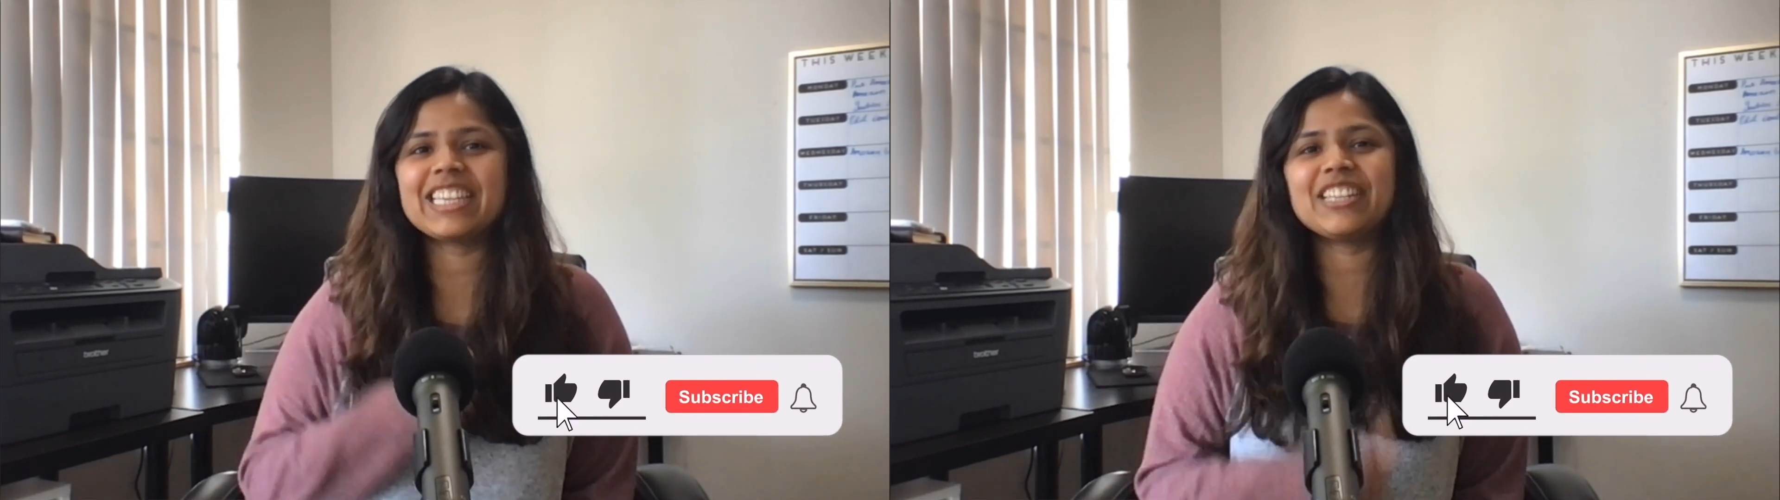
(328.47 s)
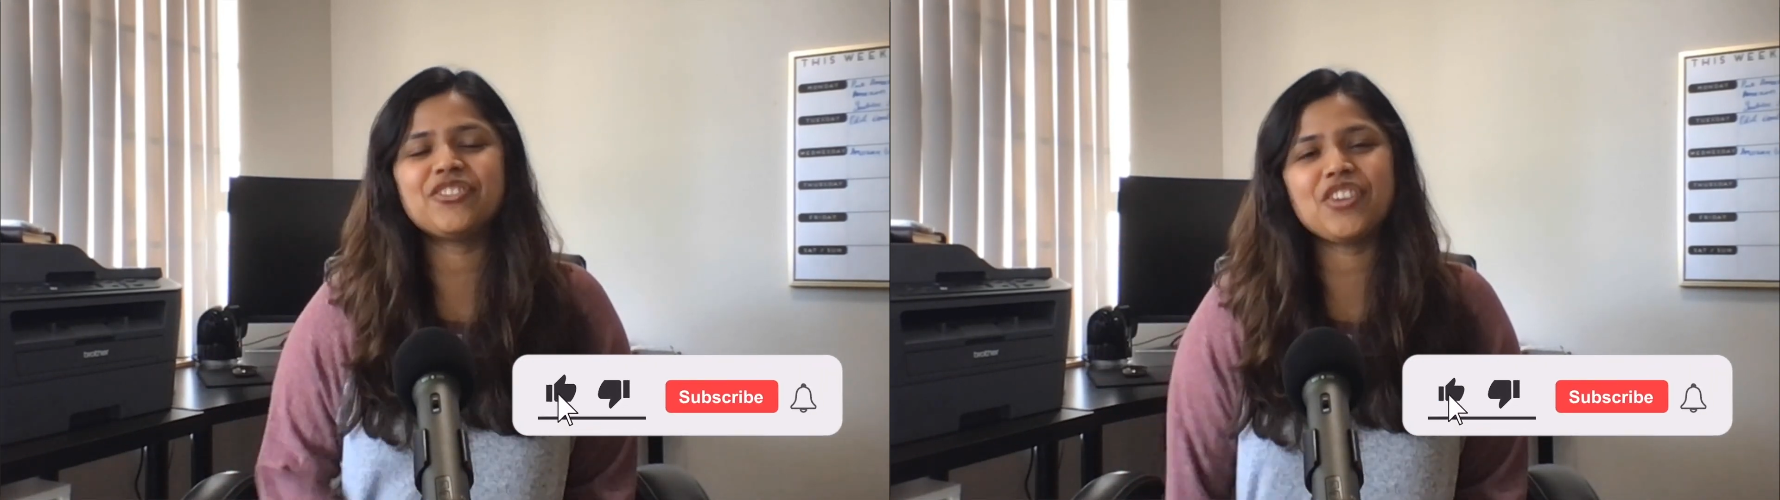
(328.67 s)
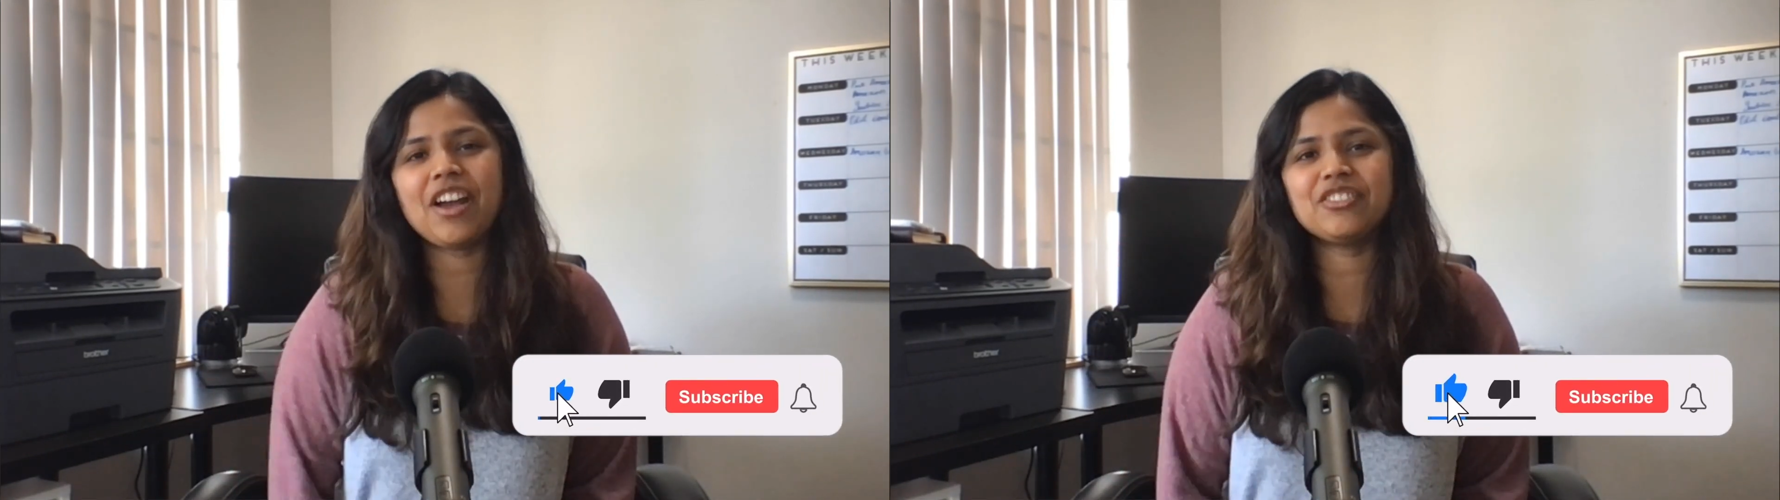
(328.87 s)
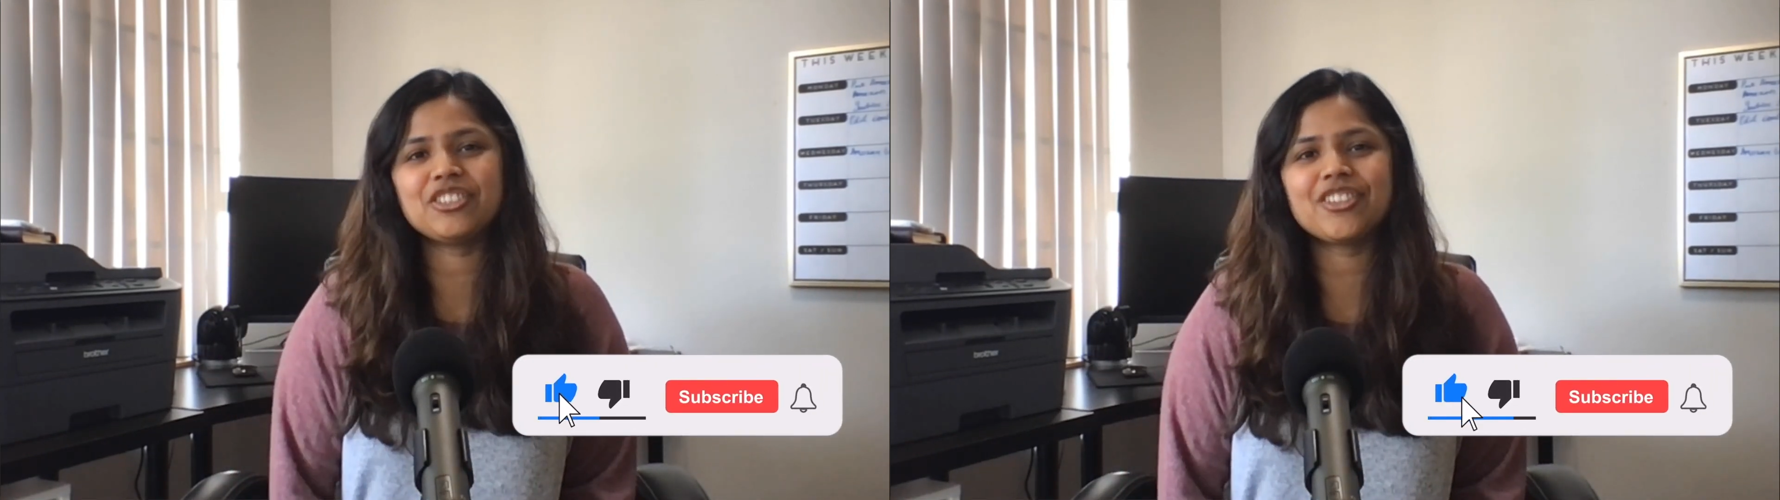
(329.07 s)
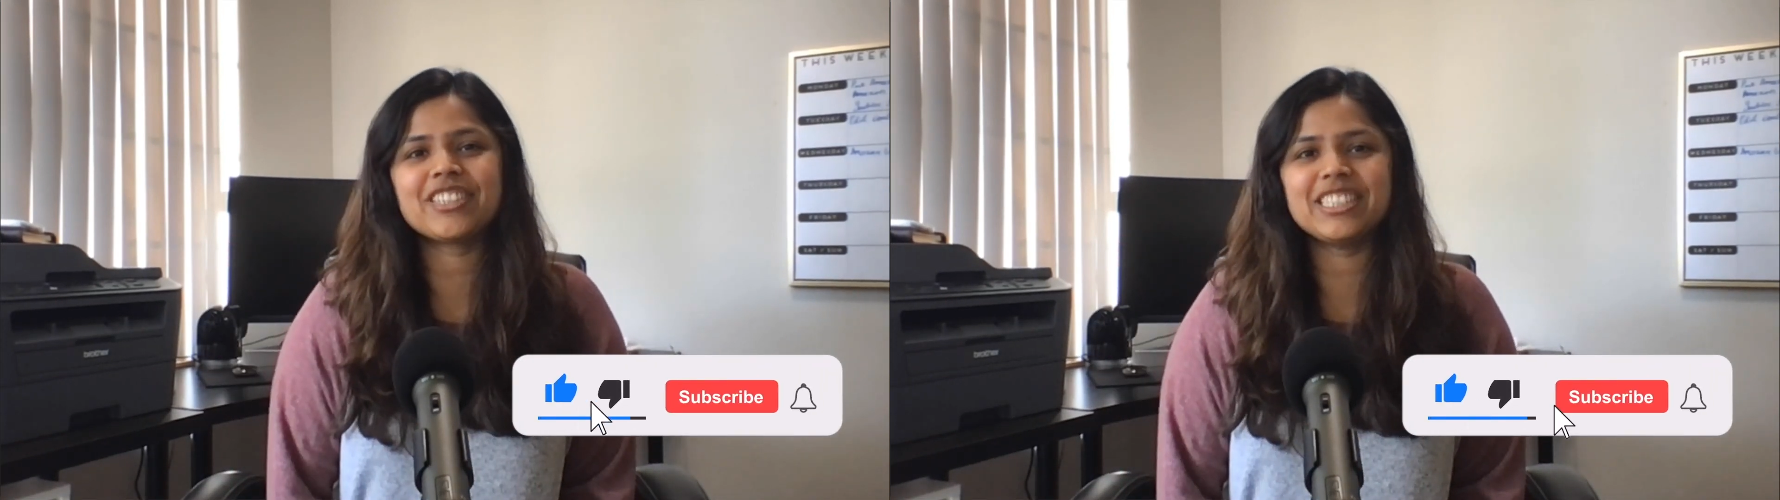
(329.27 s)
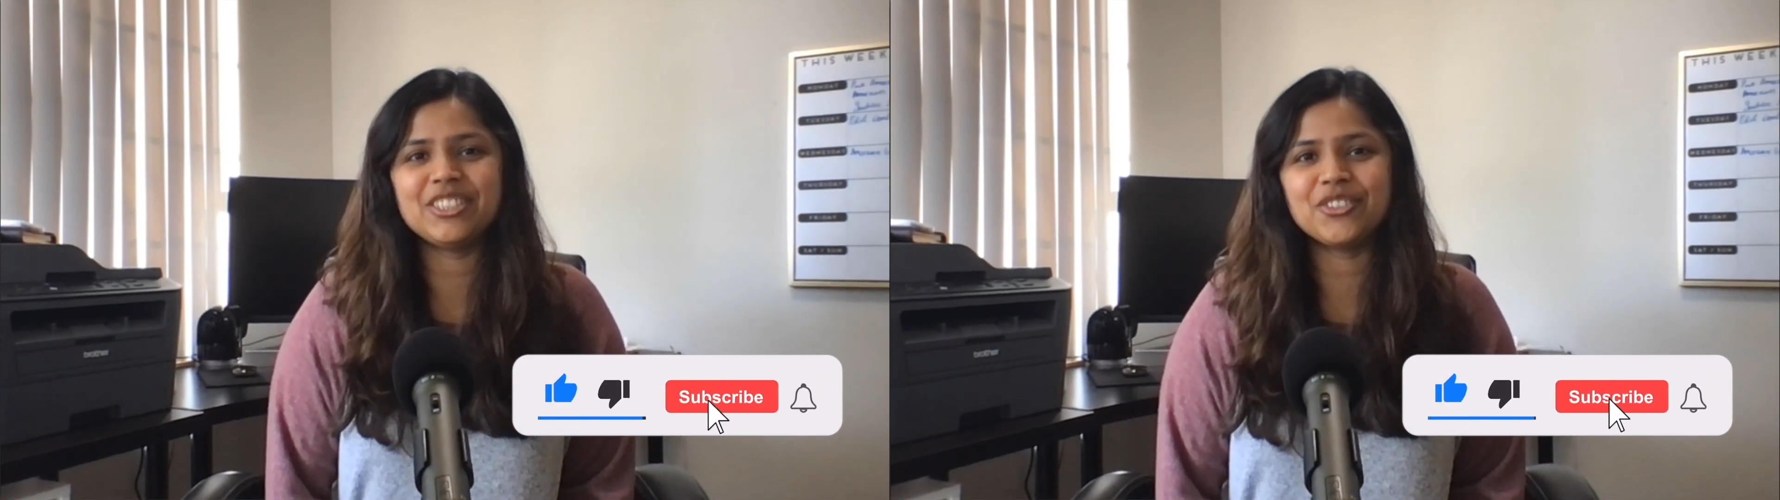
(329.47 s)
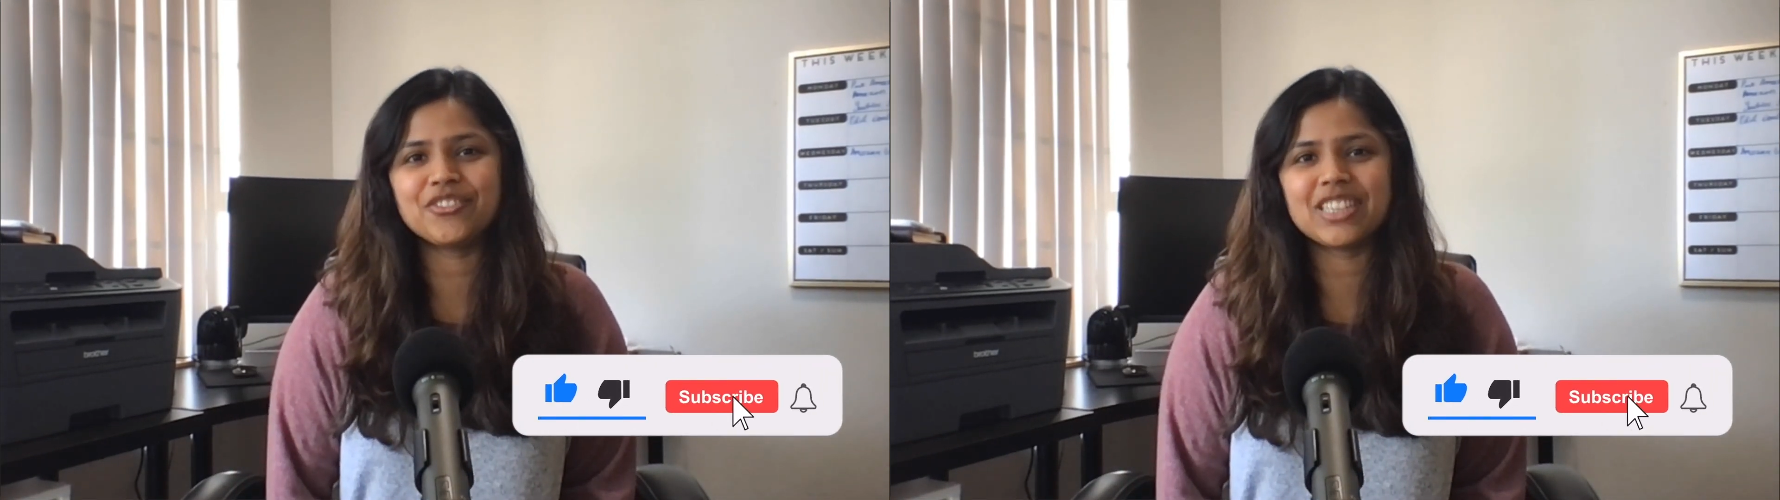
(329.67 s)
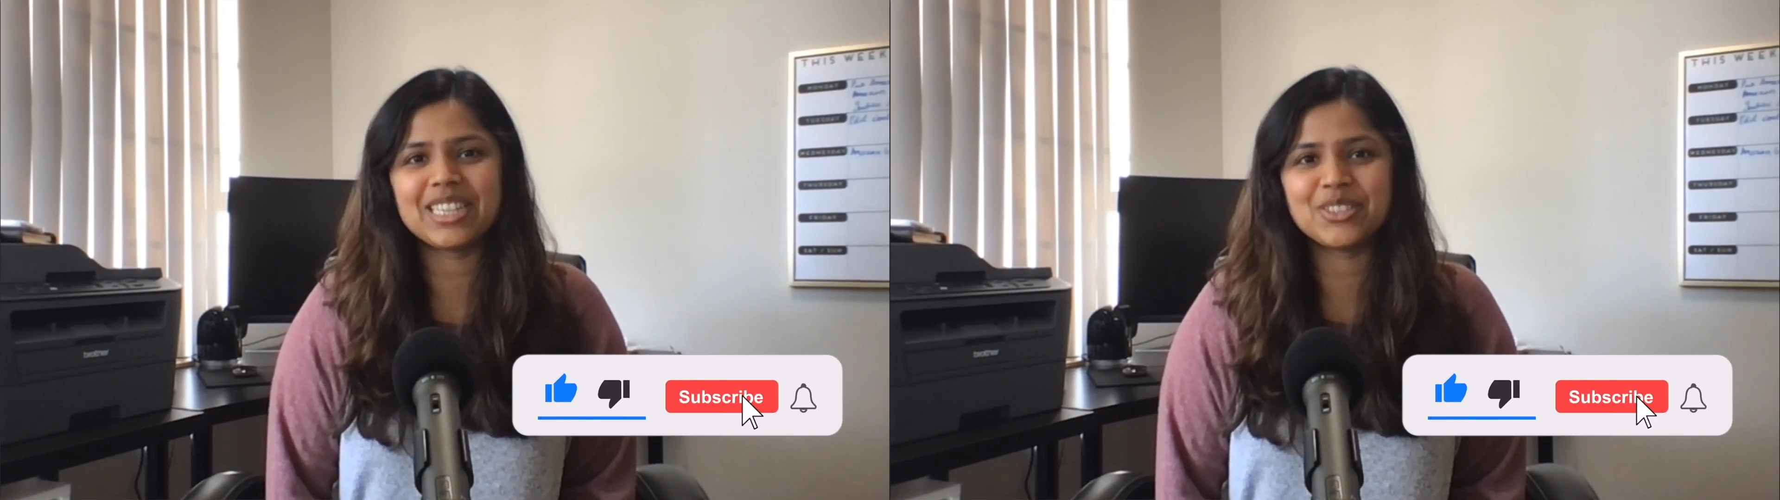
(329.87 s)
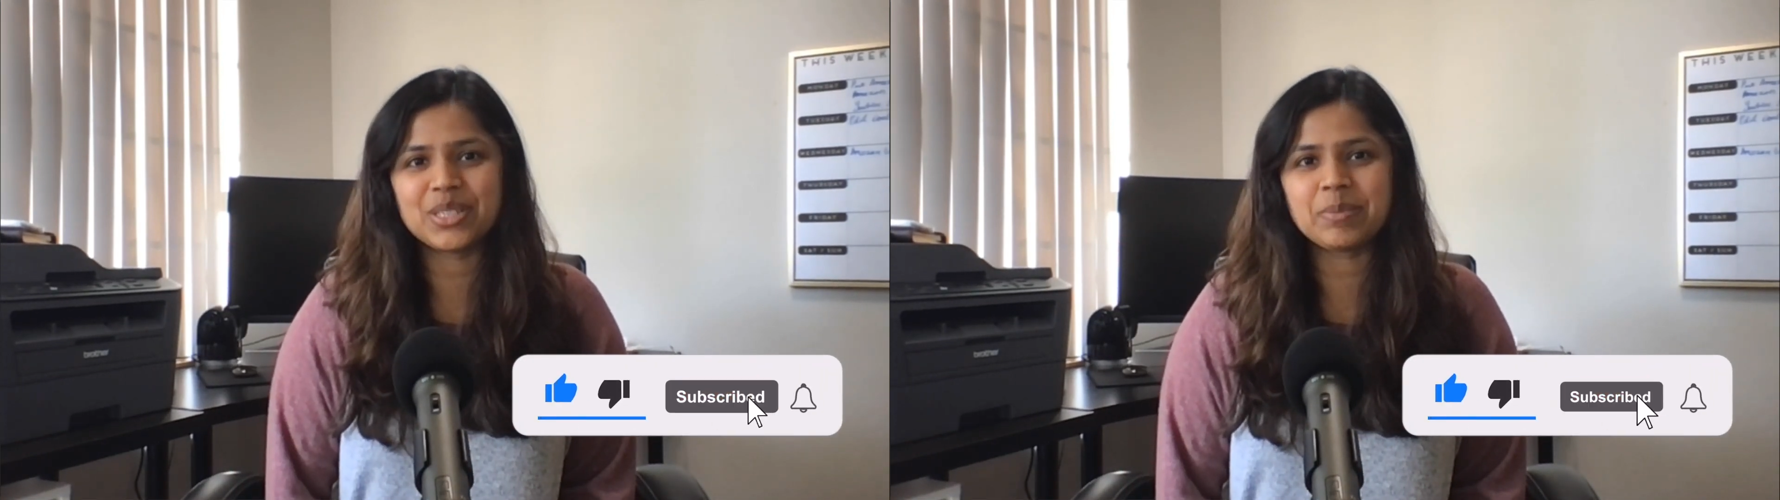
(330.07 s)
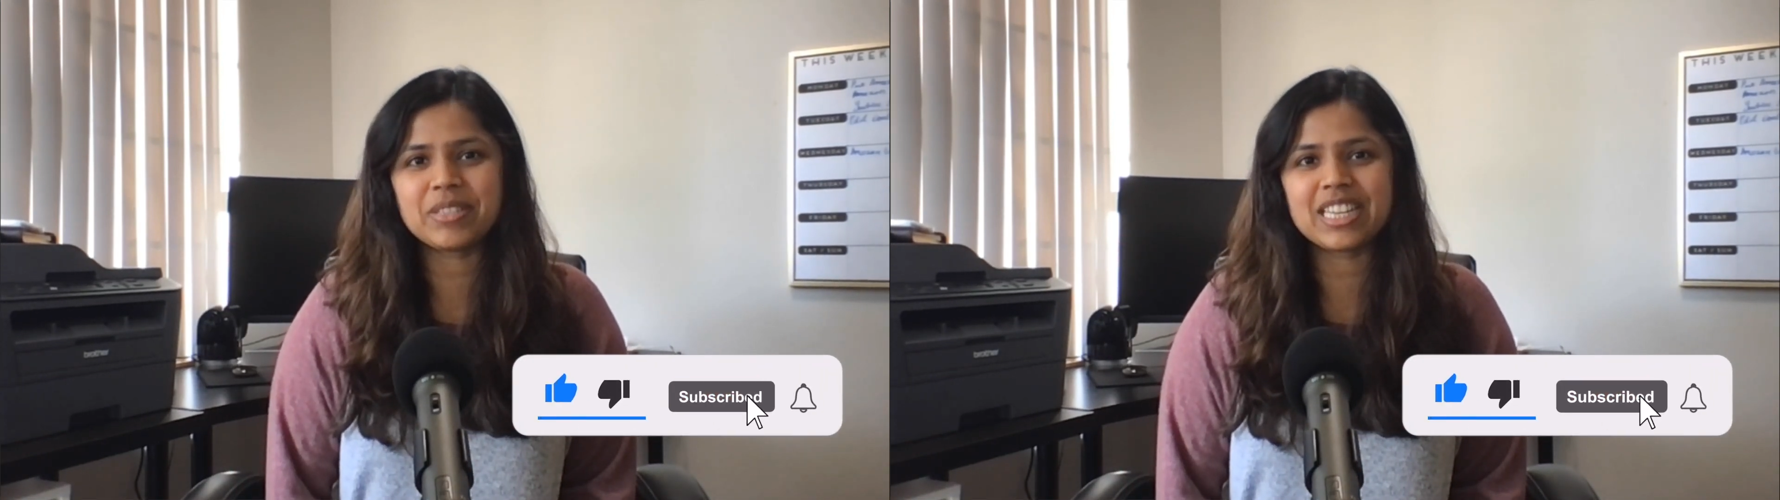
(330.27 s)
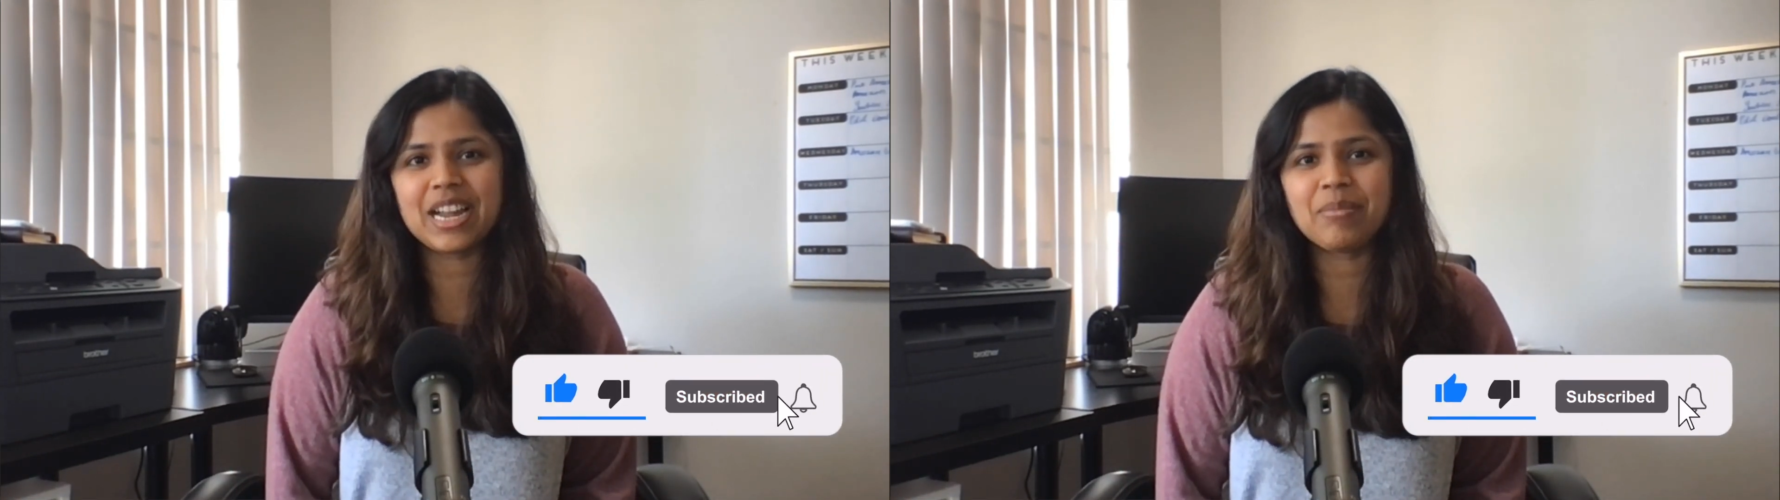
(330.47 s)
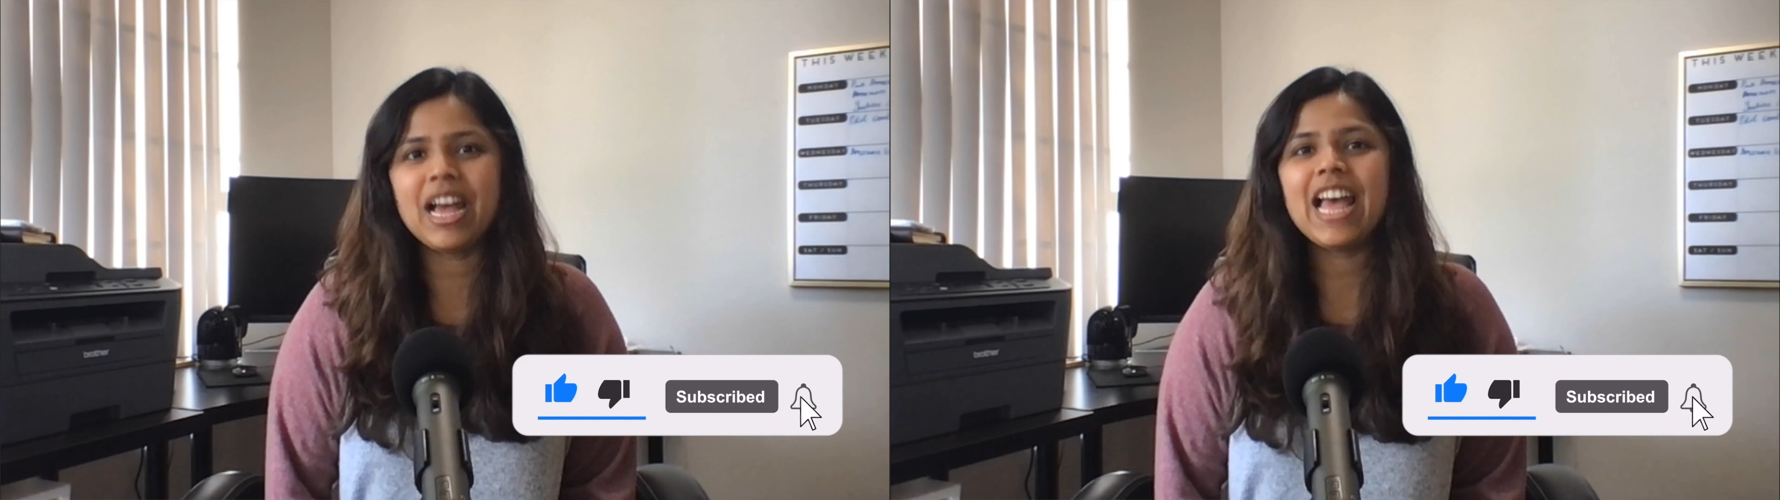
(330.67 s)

and if you haven't already, don't forget to subscribe.